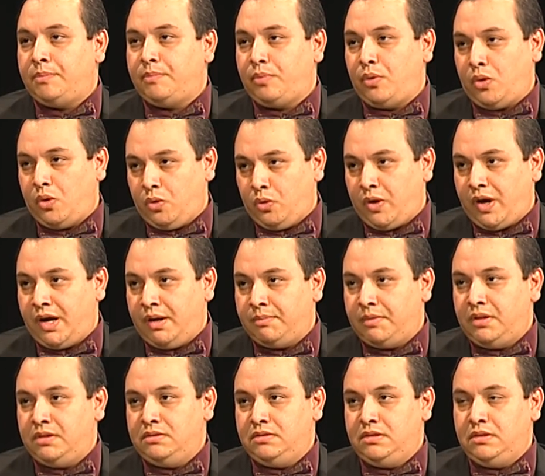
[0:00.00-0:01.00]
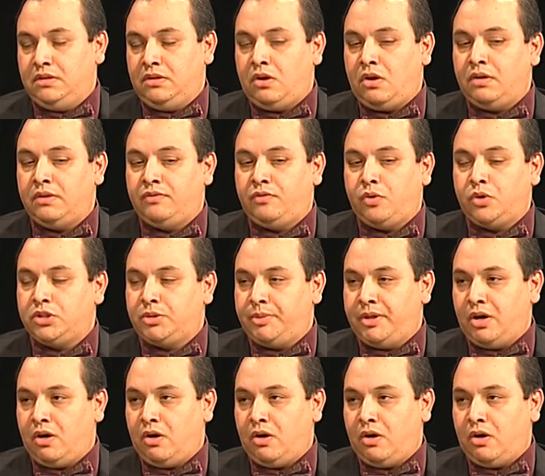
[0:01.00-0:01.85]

program, the, the law enforcement